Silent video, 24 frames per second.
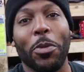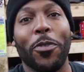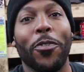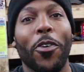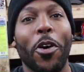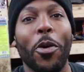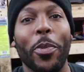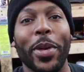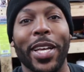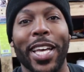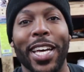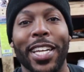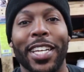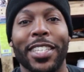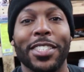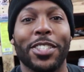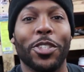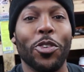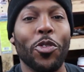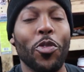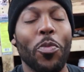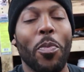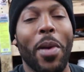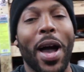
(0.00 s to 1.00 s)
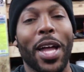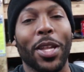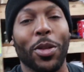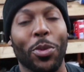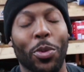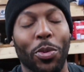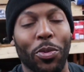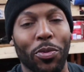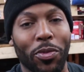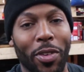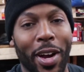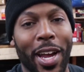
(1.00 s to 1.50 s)
before we get into my
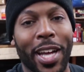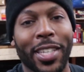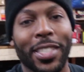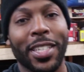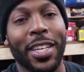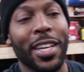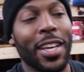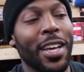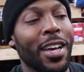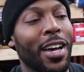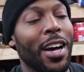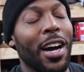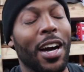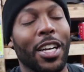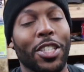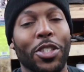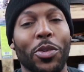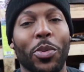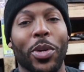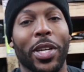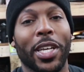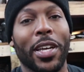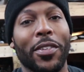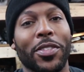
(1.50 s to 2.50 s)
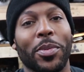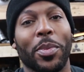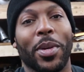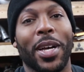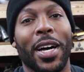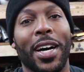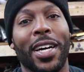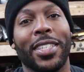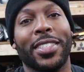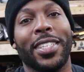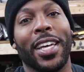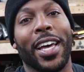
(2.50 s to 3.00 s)
little rant, I do want to give some
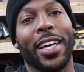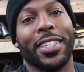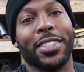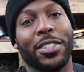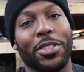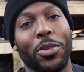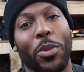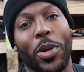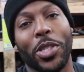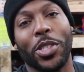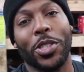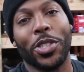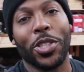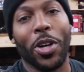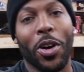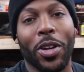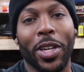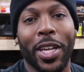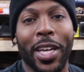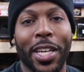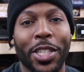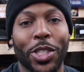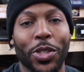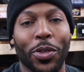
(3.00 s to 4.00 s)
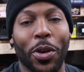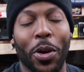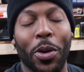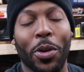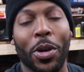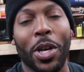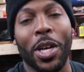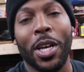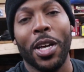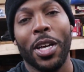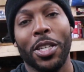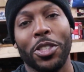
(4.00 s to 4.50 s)
context to what you saw in the
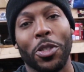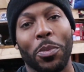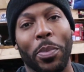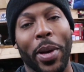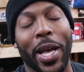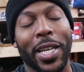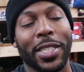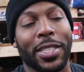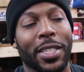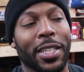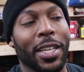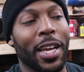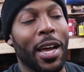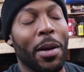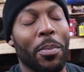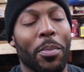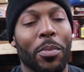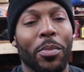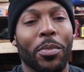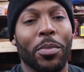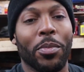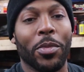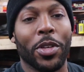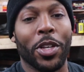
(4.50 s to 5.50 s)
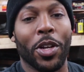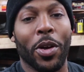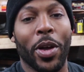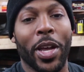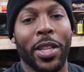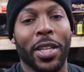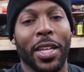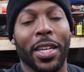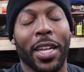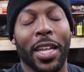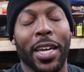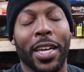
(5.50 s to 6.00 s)
intro. So basically, I'm
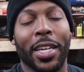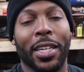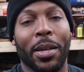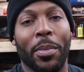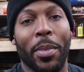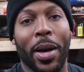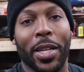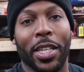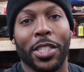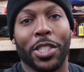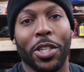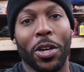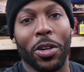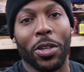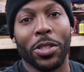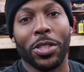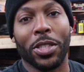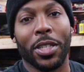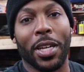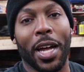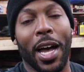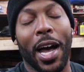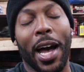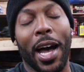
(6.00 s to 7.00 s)
in the lane. I'm about to turn to the